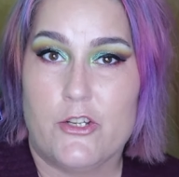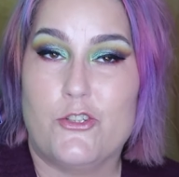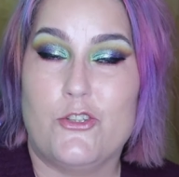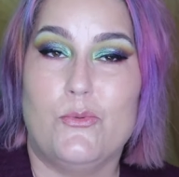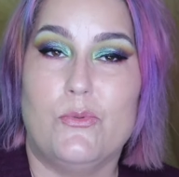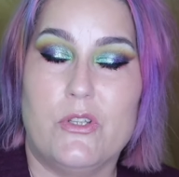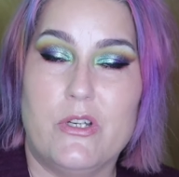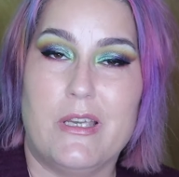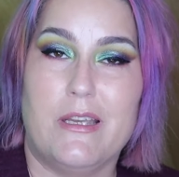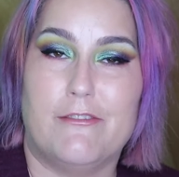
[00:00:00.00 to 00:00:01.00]
to
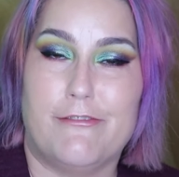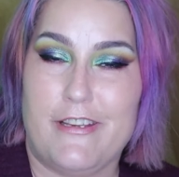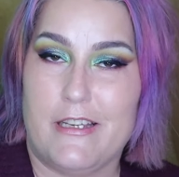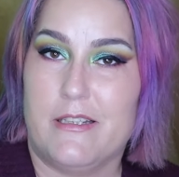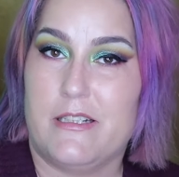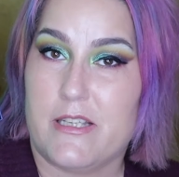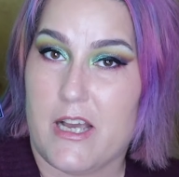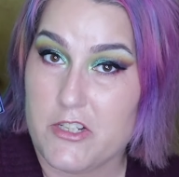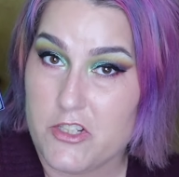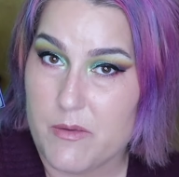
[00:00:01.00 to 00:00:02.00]
look and feel and
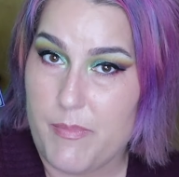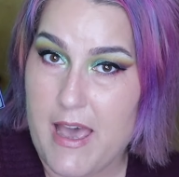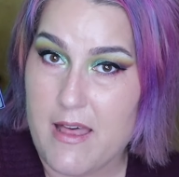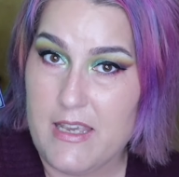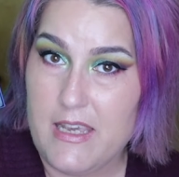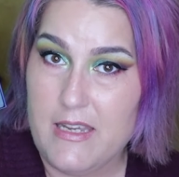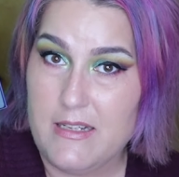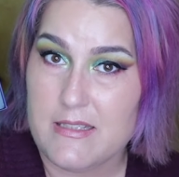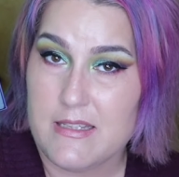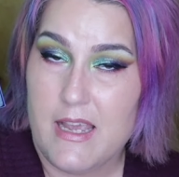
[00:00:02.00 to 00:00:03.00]
touch the
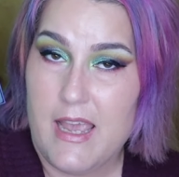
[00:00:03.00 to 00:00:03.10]
palette.